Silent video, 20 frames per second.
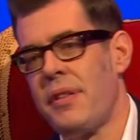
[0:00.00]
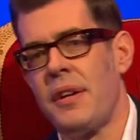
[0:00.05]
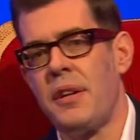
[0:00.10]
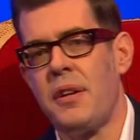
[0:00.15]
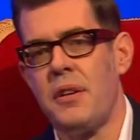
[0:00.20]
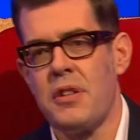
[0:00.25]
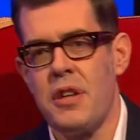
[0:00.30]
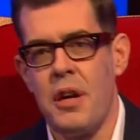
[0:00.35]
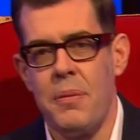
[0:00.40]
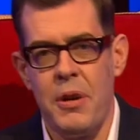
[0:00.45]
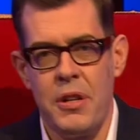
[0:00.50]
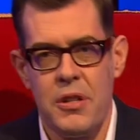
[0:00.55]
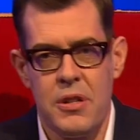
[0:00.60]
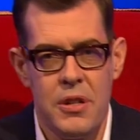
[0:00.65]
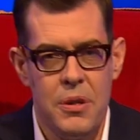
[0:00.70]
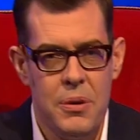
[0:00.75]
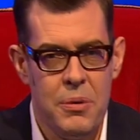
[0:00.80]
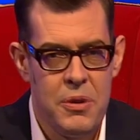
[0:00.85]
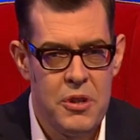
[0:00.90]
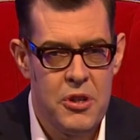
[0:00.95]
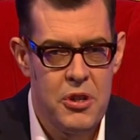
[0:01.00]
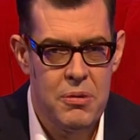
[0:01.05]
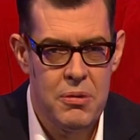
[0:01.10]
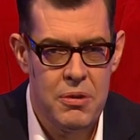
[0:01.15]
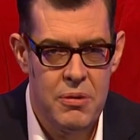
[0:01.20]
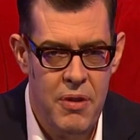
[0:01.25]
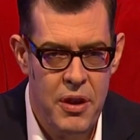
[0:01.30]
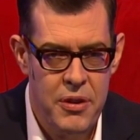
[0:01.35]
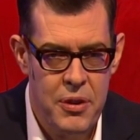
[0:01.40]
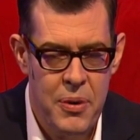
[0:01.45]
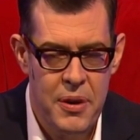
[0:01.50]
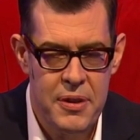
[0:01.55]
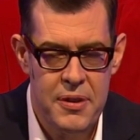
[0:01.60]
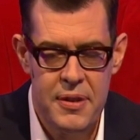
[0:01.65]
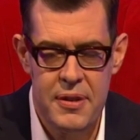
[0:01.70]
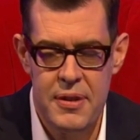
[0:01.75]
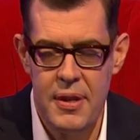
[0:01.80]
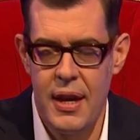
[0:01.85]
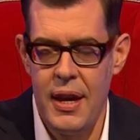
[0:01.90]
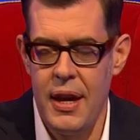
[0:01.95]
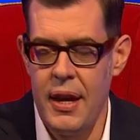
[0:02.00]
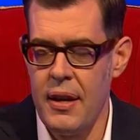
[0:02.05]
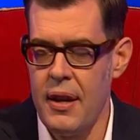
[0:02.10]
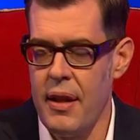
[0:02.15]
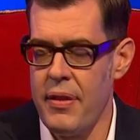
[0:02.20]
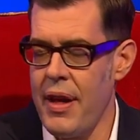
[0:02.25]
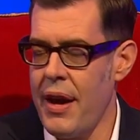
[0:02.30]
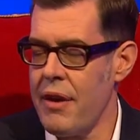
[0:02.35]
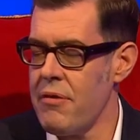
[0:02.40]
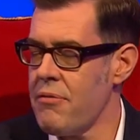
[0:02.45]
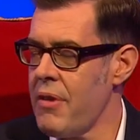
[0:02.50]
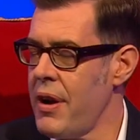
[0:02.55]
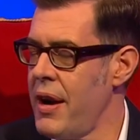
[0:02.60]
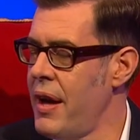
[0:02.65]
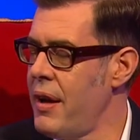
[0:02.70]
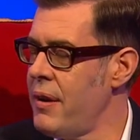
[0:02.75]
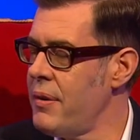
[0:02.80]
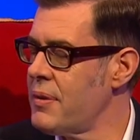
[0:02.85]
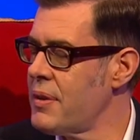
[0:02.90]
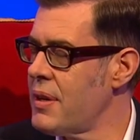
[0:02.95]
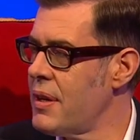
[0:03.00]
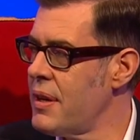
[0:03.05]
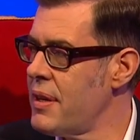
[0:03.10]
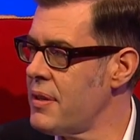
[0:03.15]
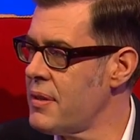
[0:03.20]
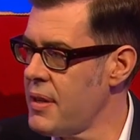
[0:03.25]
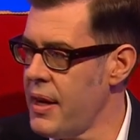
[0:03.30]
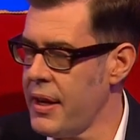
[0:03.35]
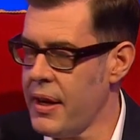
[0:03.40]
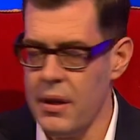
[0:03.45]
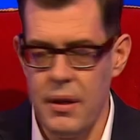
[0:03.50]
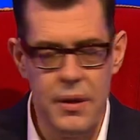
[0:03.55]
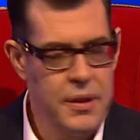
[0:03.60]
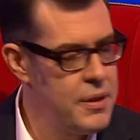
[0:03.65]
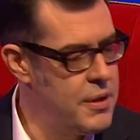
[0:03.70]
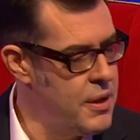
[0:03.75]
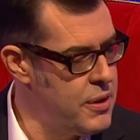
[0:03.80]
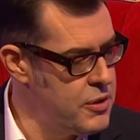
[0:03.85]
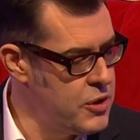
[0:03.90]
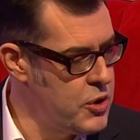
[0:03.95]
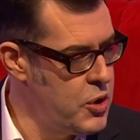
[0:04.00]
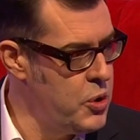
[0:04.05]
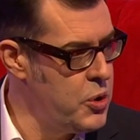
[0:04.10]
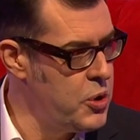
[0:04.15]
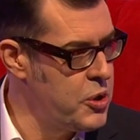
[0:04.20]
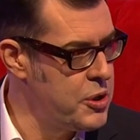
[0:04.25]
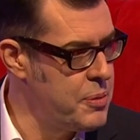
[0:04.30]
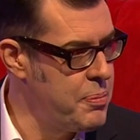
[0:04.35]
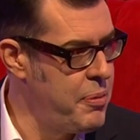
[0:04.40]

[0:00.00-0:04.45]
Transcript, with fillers: Thank you so much to all the children who wrote the questions in that round. Let's take a look at our scores